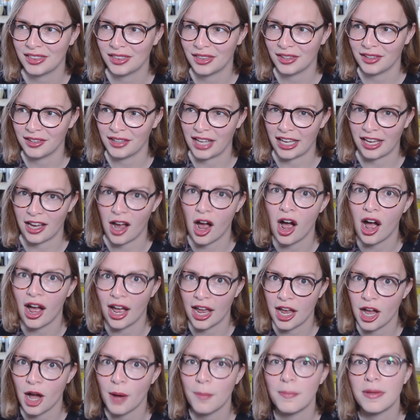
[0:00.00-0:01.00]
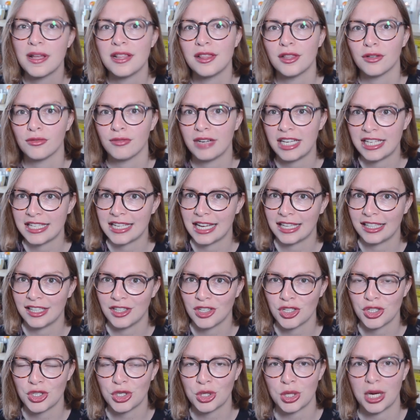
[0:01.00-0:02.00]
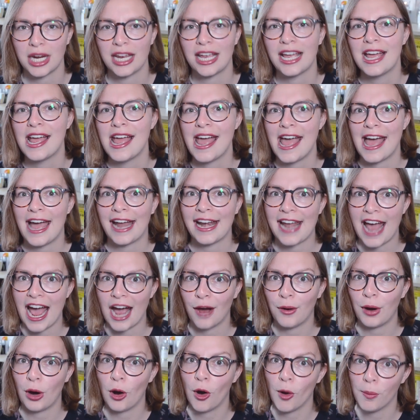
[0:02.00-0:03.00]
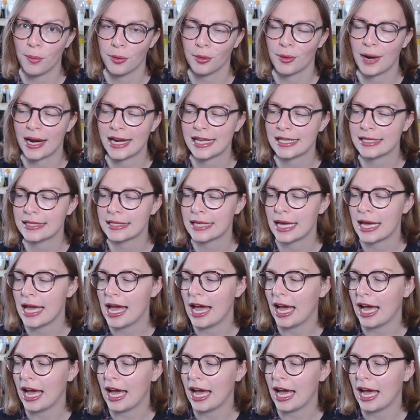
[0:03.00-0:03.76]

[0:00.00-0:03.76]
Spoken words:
the, like, high up in the retail industry and how it operates,